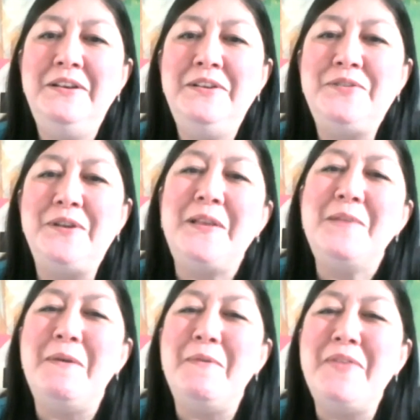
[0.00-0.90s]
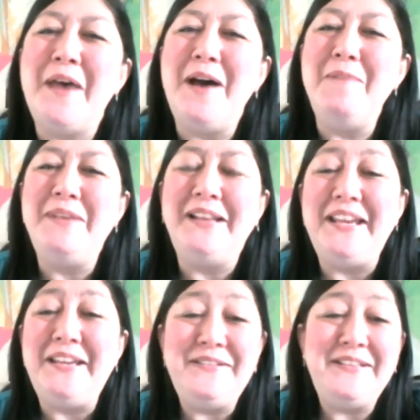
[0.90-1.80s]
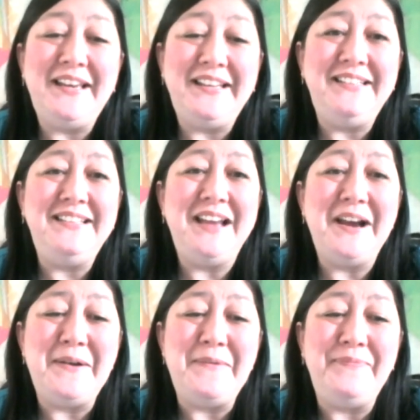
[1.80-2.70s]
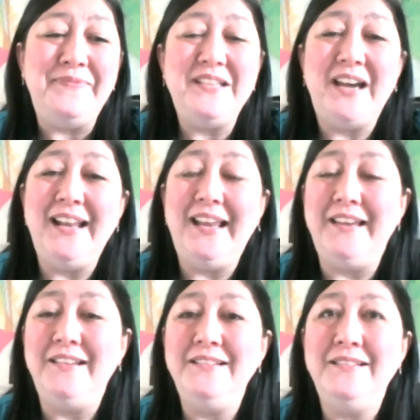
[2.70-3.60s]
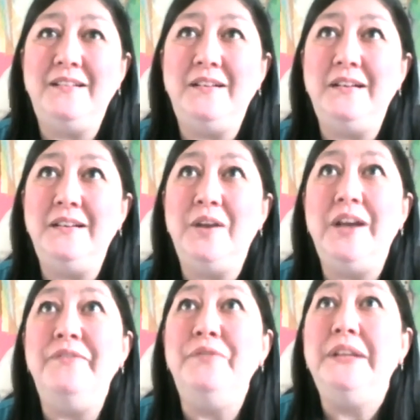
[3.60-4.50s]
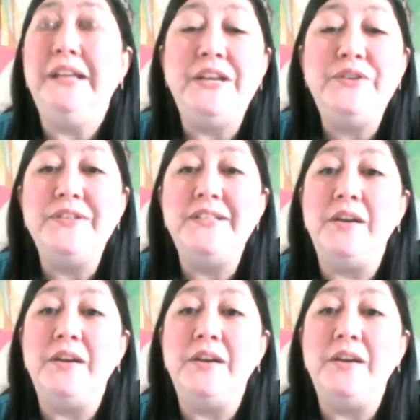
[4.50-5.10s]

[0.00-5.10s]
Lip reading: struggling a bit with that. But like you said, Tai, like a lot of really interesting